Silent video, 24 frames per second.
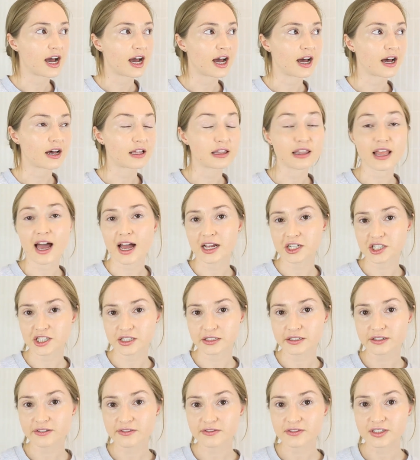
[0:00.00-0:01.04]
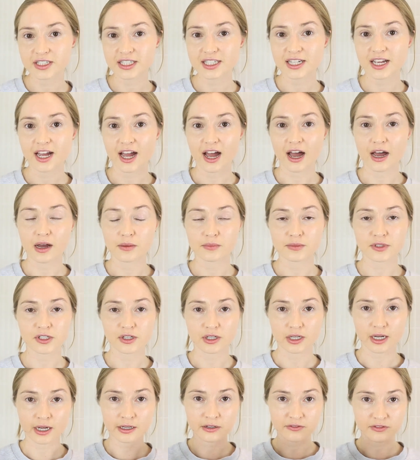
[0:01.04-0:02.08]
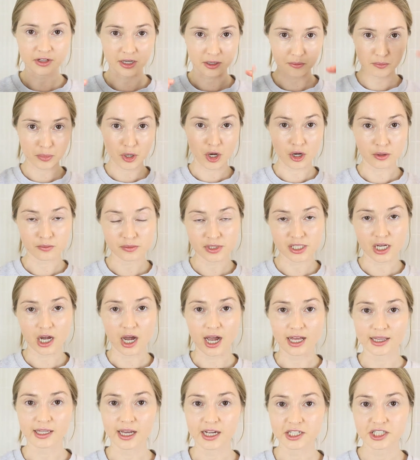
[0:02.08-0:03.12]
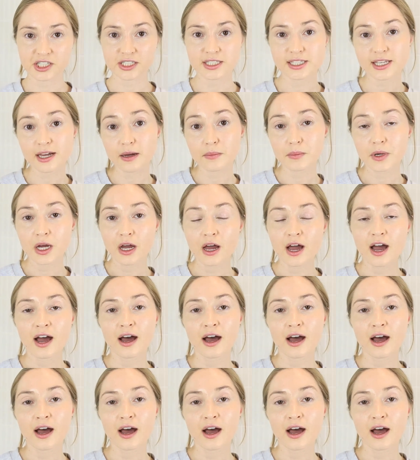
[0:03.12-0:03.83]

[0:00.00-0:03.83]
A lash lift. So it kind of like perms your eyelashes up.